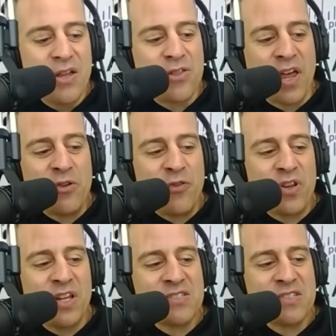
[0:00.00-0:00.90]
Thank you for
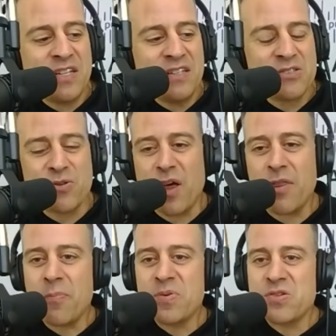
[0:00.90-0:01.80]
listening to
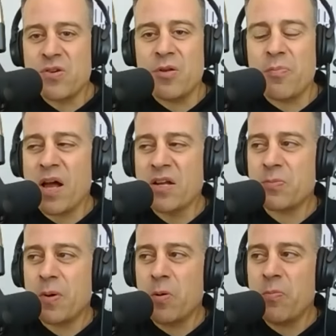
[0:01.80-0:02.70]
another episode of the
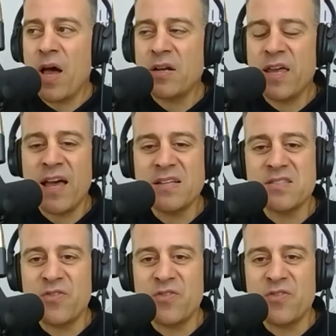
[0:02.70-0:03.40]
Project Purple podcast.